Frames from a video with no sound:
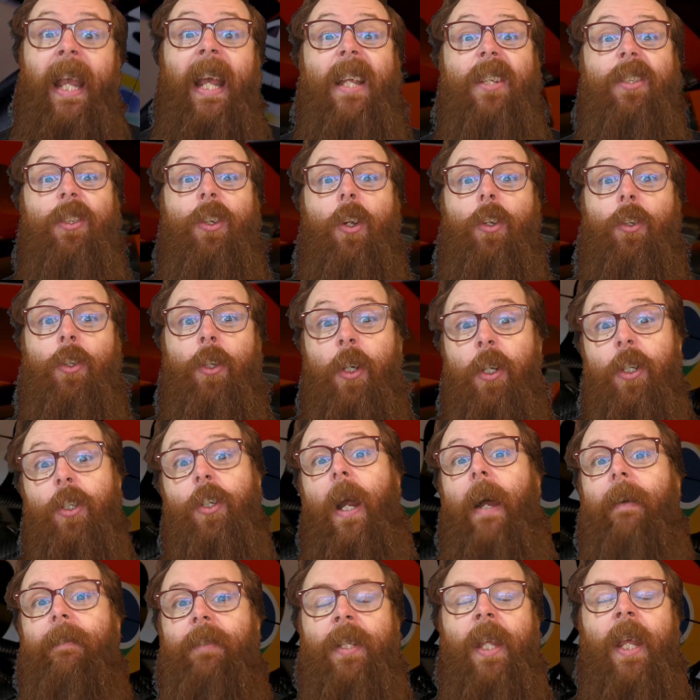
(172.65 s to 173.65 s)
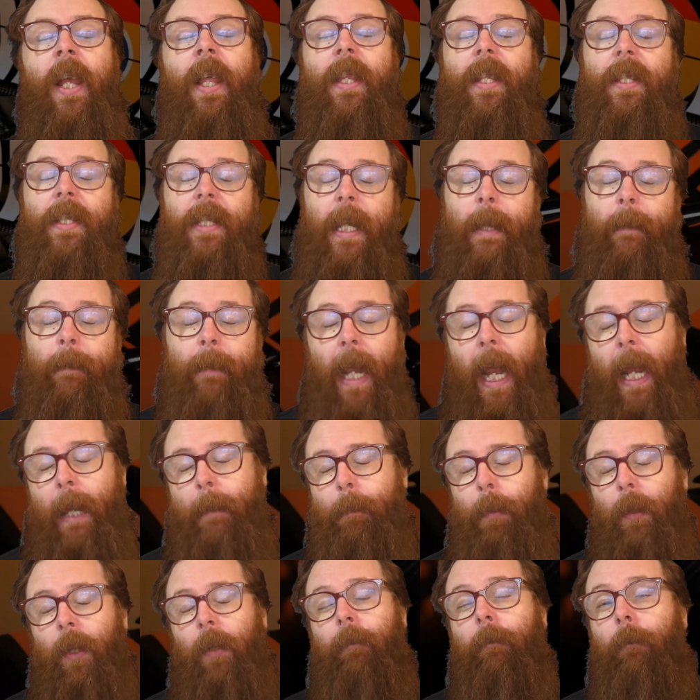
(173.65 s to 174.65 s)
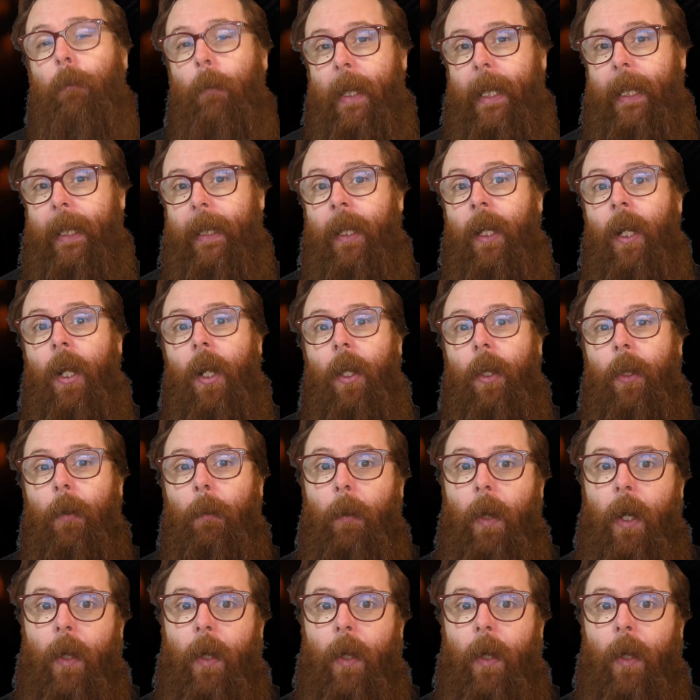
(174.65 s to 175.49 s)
It's got 2 drivers that seem capable of winning the